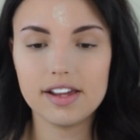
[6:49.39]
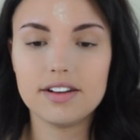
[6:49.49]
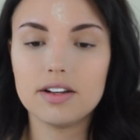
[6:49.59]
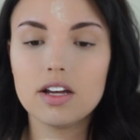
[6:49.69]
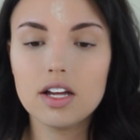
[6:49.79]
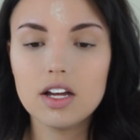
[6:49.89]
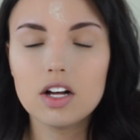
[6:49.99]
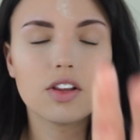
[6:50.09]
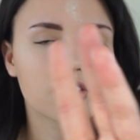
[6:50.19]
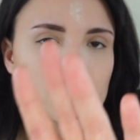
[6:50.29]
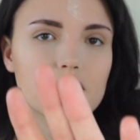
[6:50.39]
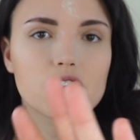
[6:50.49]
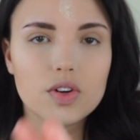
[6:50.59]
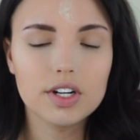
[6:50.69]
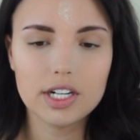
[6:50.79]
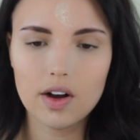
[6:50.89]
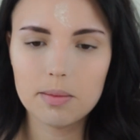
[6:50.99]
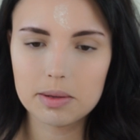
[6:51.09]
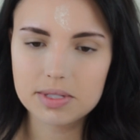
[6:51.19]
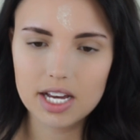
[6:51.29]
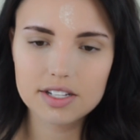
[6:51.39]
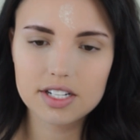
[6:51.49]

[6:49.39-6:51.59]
And long story short, now I'm obsessed.